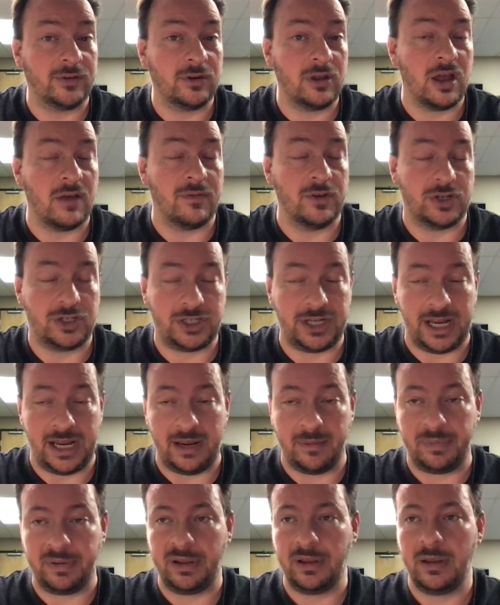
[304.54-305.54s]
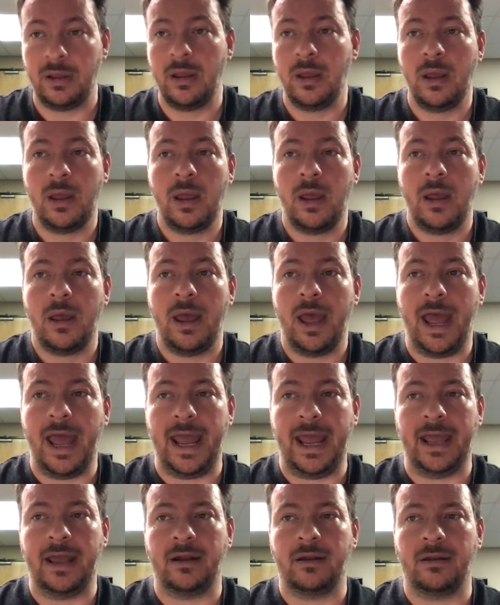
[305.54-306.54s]
of a sheep.
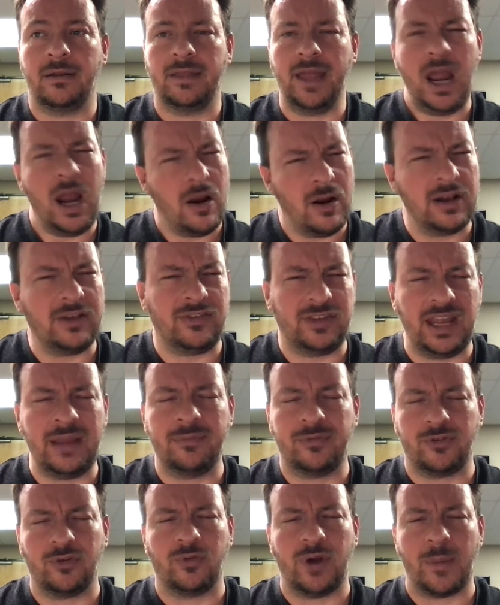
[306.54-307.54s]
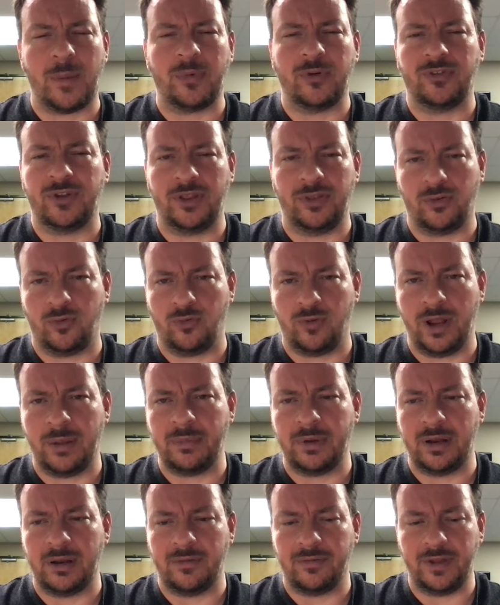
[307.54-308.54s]
And there it seems to represent the
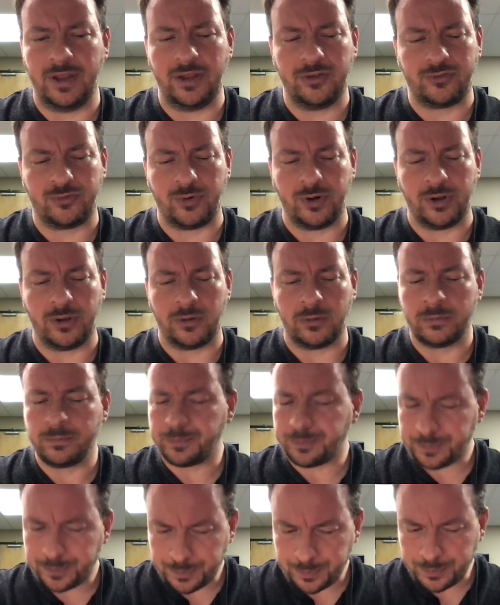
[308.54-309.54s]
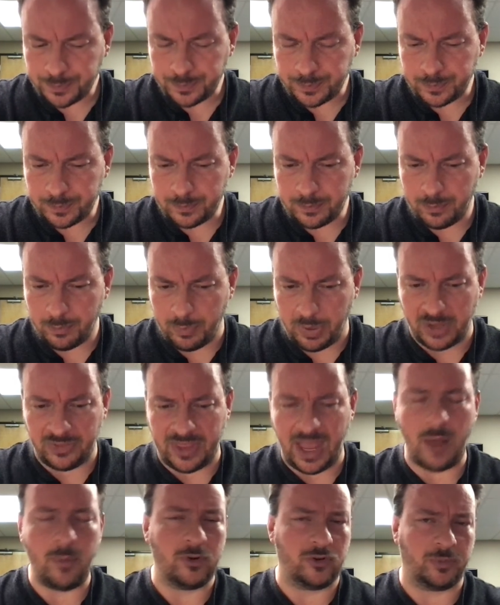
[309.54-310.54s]
remnant of Israel, but
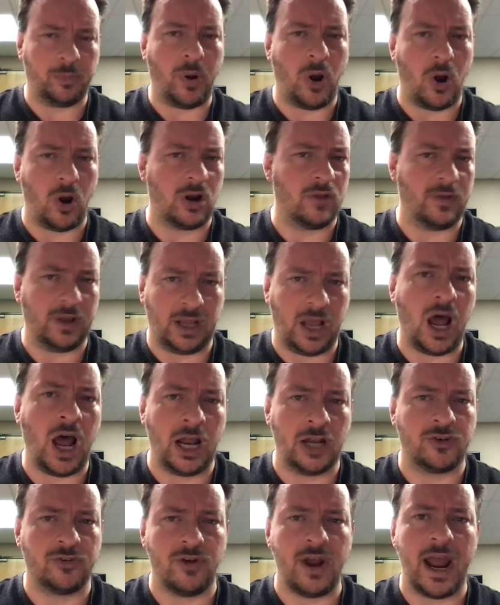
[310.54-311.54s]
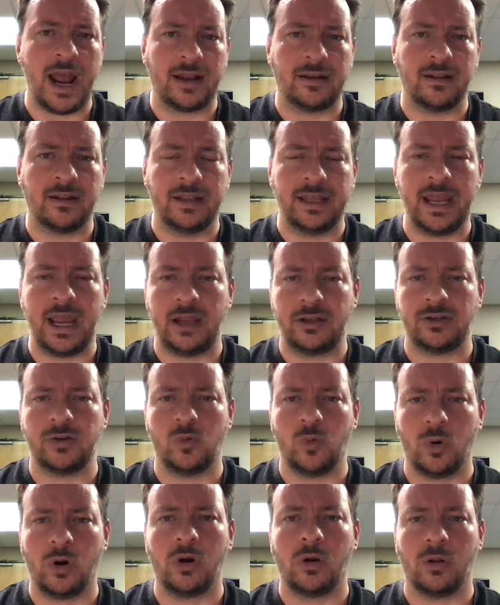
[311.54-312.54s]
that was part of the contract in the ancient
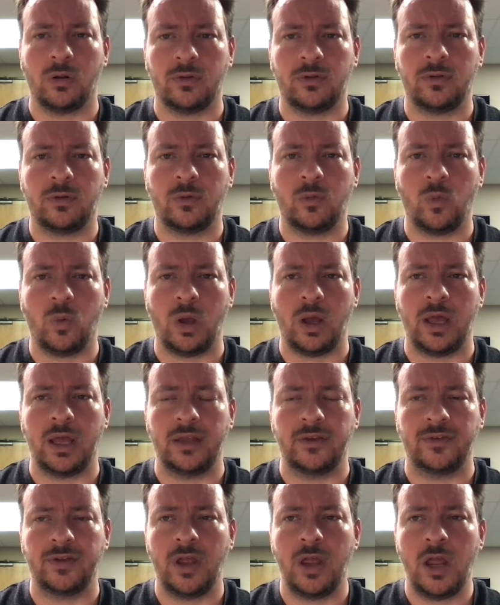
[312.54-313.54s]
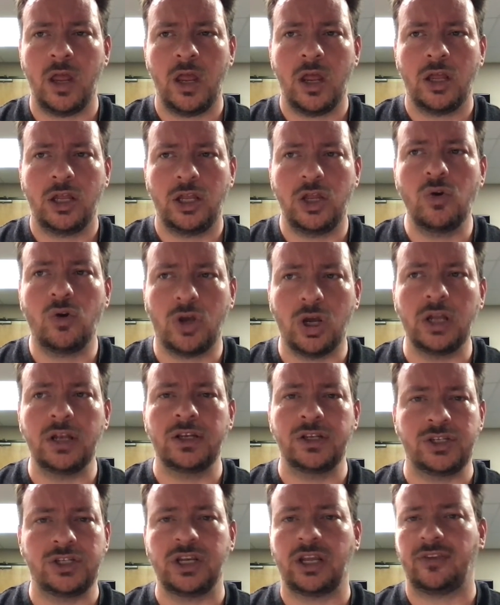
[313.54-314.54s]
world, was you
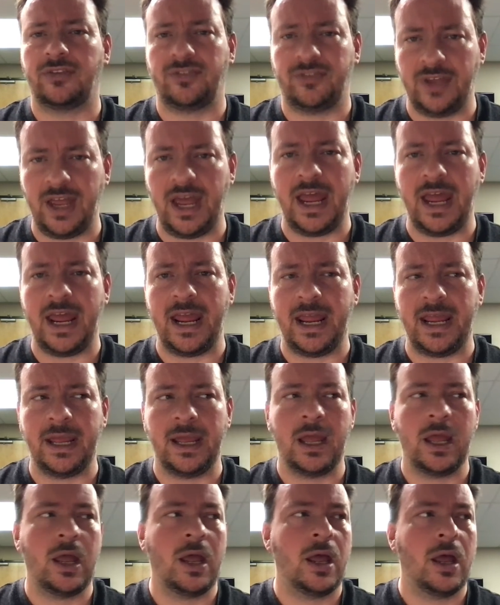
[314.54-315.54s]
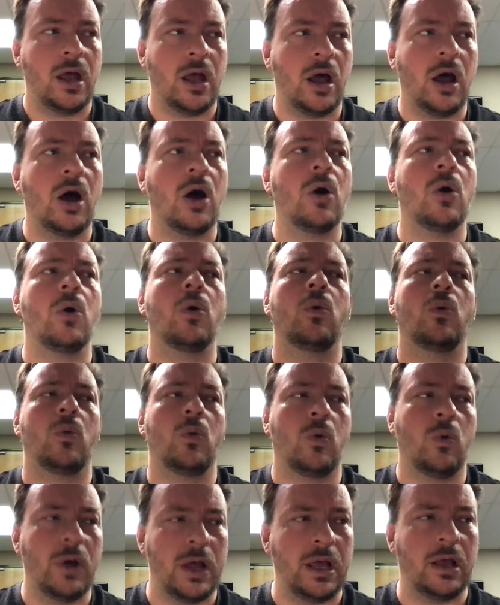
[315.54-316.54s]
couldn't just say, oh,
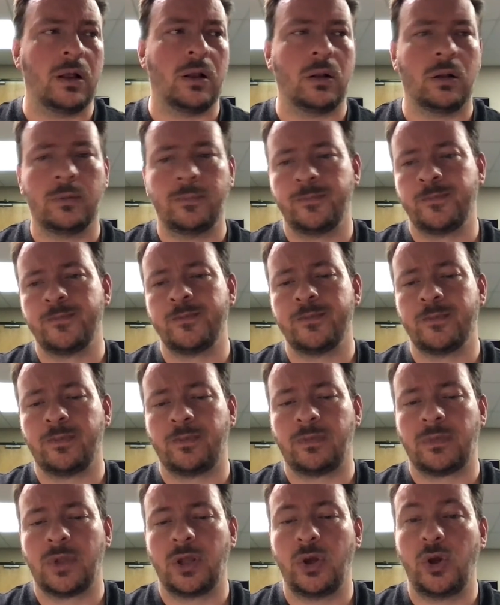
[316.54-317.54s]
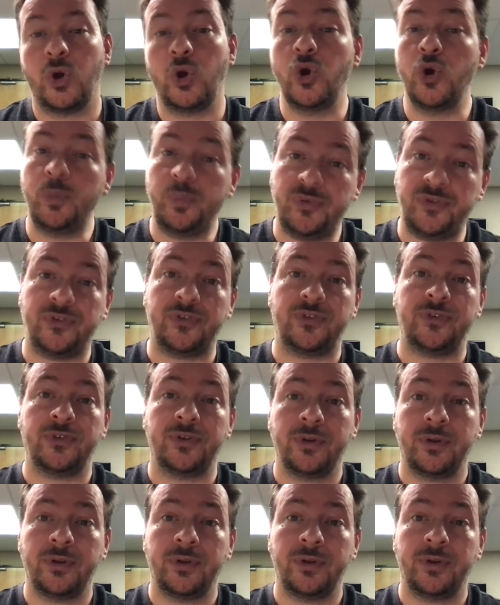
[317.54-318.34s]
well, oops,